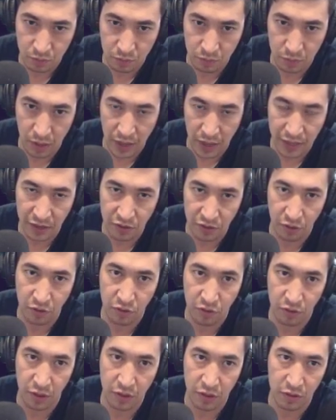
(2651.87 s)
I guess
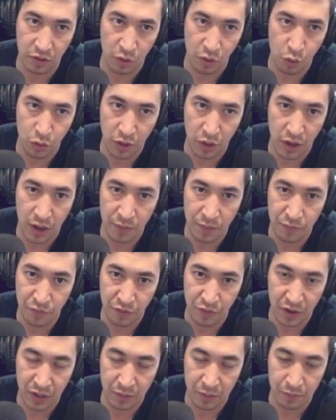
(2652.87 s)
it's low time
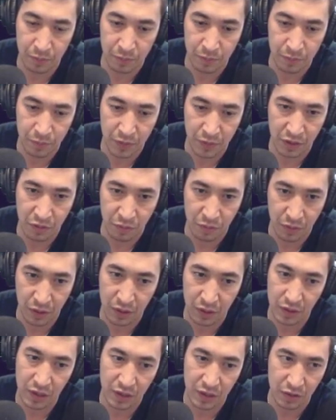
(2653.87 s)
frame.
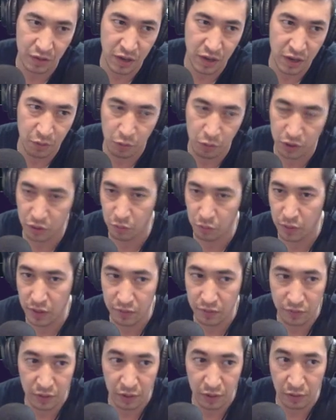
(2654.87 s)
That is kind of what the
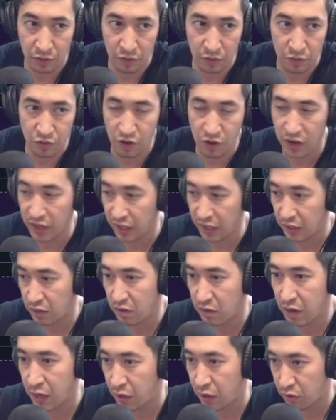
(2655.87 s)
wave is. They're trying to get their
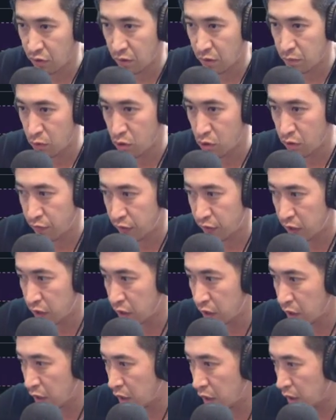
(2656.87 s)
hands on more of it,
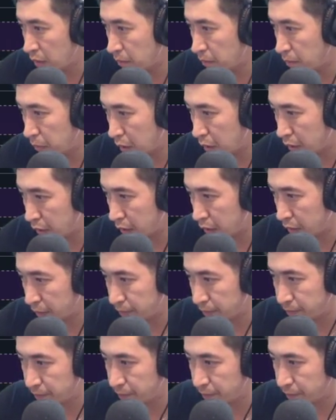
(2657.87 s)
but
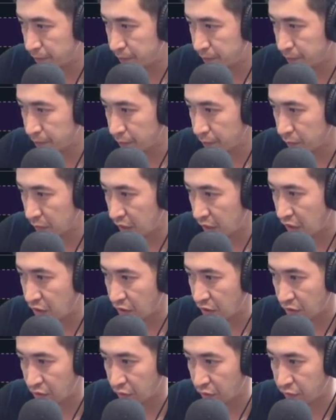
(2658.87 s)
it
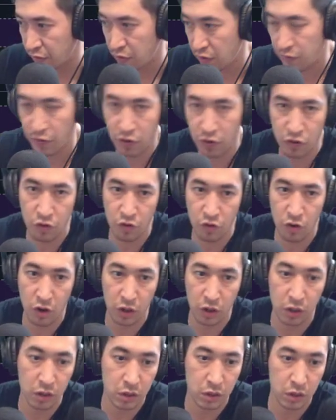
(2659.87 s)
does look very very strong.
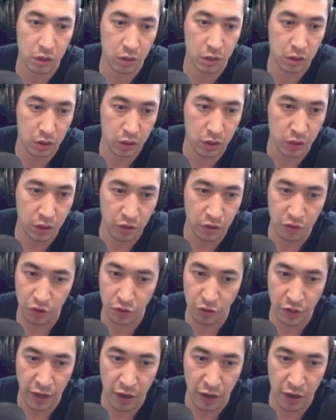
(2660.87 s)
There's no doubt.